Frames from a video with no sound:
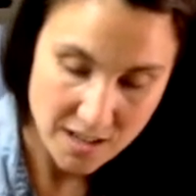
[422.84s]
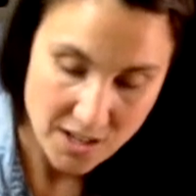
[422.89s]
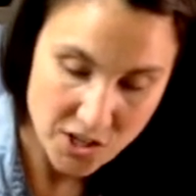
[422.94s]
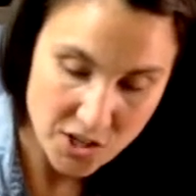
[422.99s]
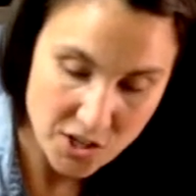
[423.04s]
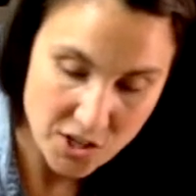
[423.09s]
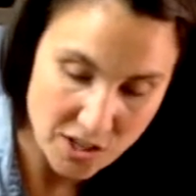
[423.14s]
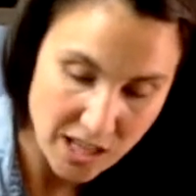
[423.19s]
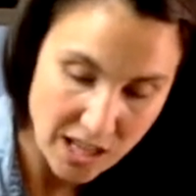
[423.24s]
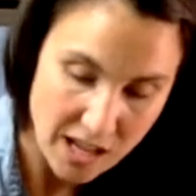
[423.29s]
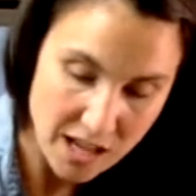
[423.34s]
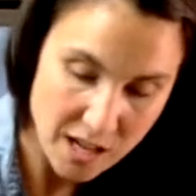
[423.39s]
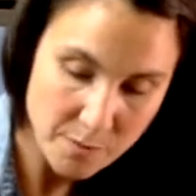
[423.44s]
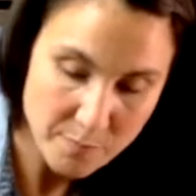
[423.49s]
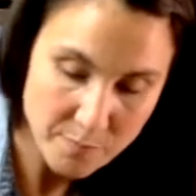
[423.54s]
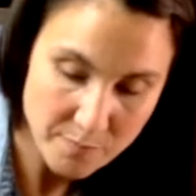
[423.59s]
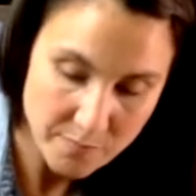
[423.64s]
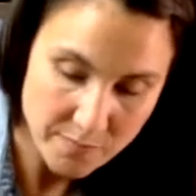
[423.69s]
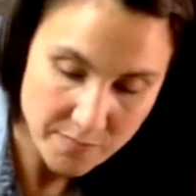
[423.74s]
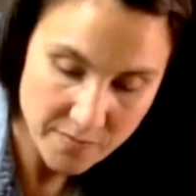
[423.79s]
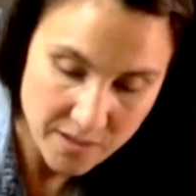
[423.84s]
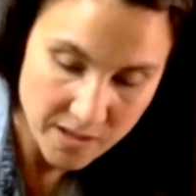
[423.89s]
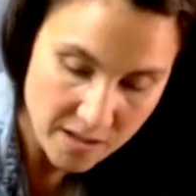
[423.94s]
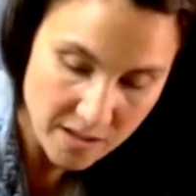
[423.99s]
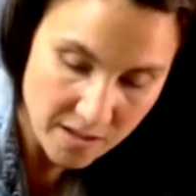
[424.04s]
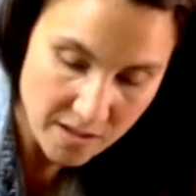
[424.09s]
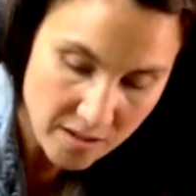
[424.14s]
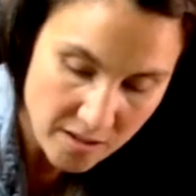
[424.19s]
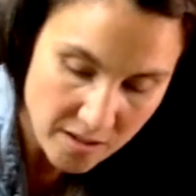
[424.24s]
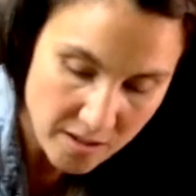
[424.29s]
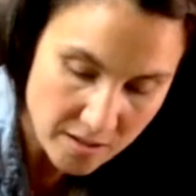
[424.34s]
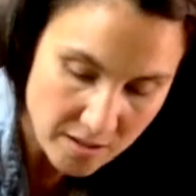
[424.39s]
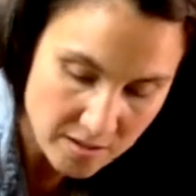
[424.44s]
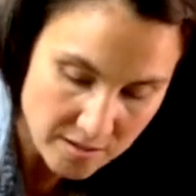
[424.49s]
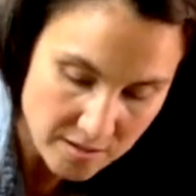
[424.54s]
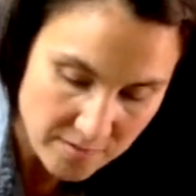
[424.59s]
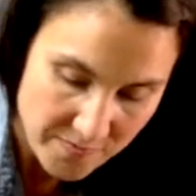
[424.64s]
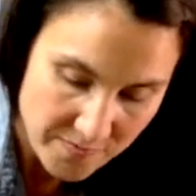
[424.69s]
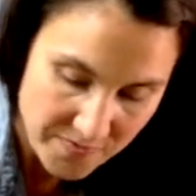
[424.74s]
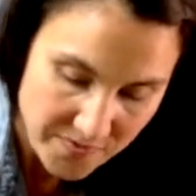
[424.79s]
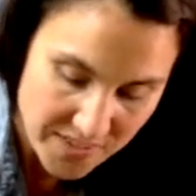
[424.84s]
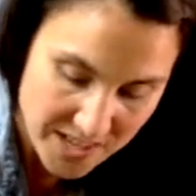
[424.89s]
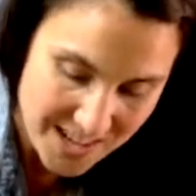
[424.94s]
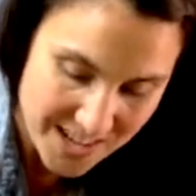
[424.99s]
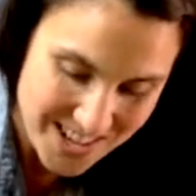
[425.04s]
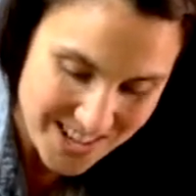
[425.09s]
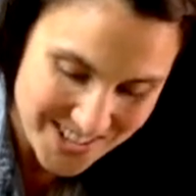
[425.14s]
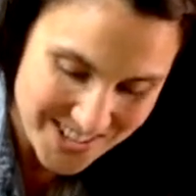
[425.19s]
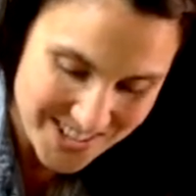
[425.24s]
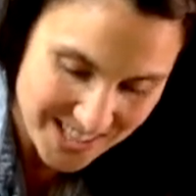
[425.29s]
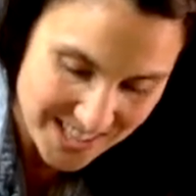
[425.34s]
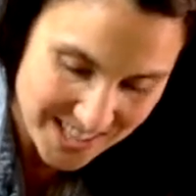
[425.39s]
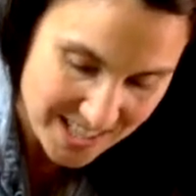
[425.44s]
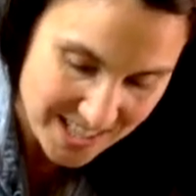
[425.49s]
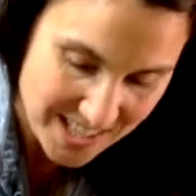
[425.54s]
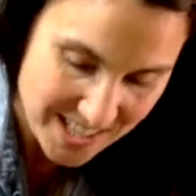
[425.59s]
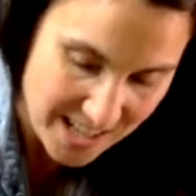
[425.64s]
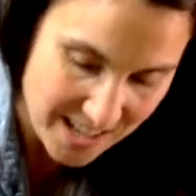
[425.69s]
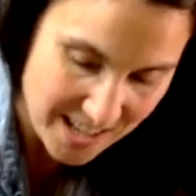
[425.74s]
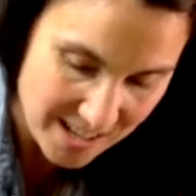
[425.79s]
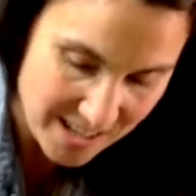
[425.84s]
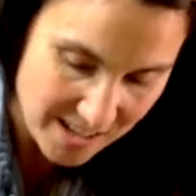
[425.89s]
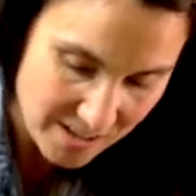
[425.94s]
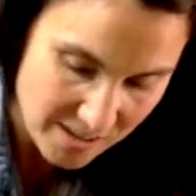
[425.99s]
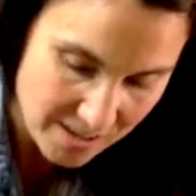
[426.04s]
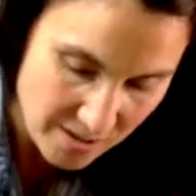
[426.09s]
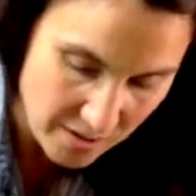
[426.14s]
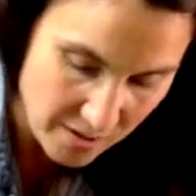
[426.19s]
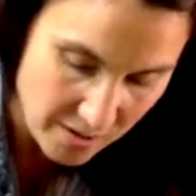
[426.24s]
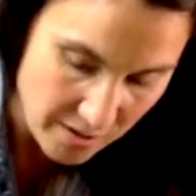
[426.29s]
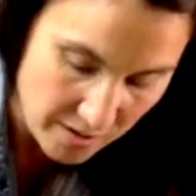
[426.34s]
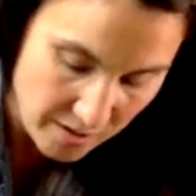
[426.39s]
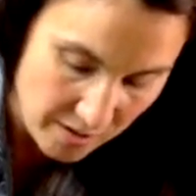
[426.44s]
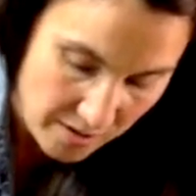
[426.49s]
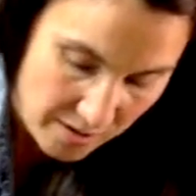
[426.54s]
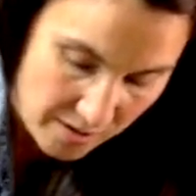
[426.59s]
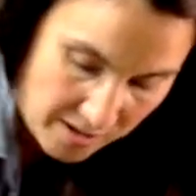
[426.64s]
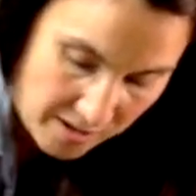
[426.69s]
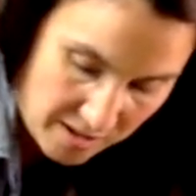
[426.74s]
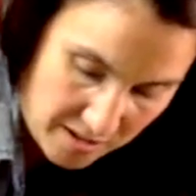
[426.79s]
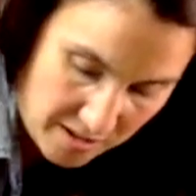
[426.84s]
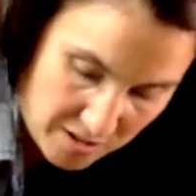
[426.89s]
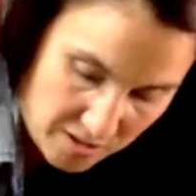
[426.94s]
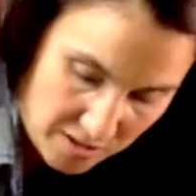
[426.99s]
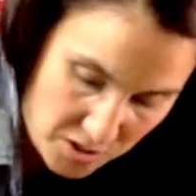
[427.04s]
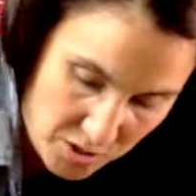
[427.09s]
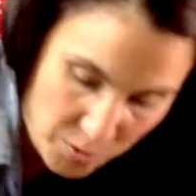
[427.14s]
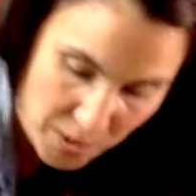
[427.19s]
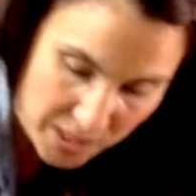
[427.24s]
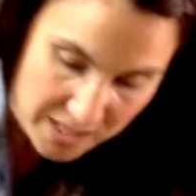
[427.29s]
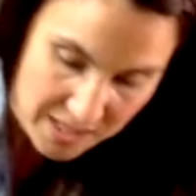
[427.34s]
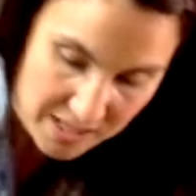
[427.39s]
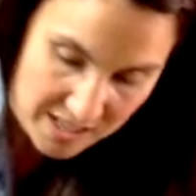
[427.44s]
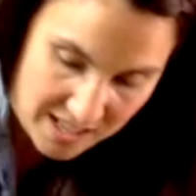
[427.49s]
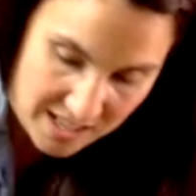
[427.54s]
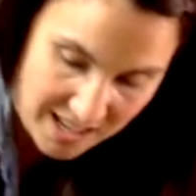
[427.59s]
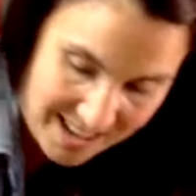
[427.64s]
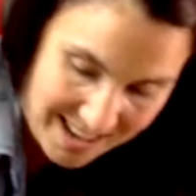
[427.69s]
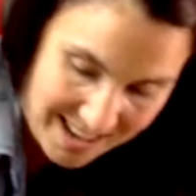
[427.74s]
Your lime, and you just twist.